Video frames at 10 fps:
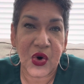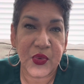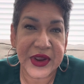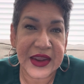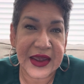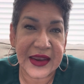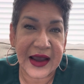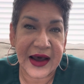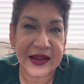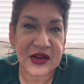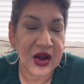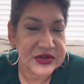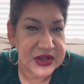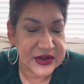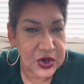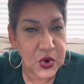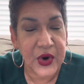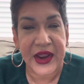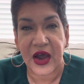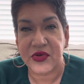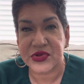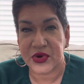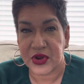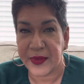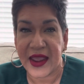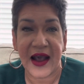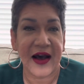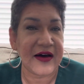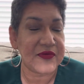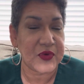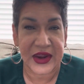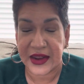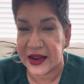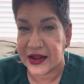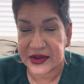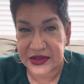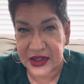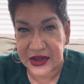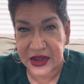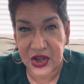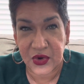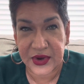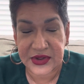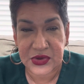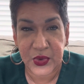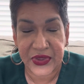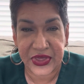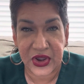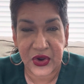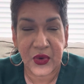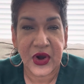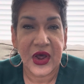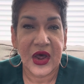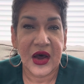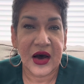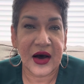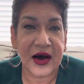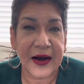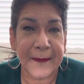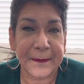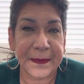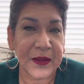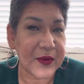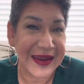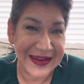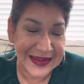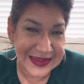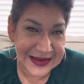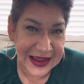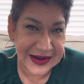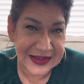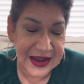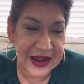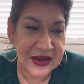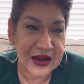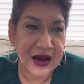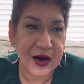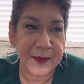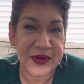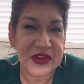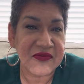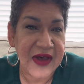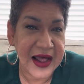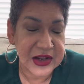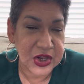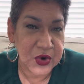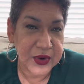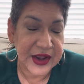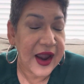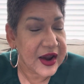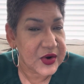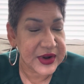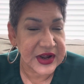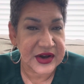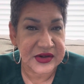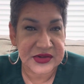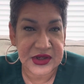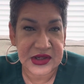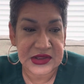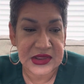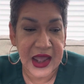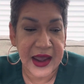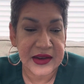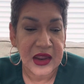we cannot contact the courthouse on your behalf. We cannot attend hearings with you or anything like that. But the value in hiring us is that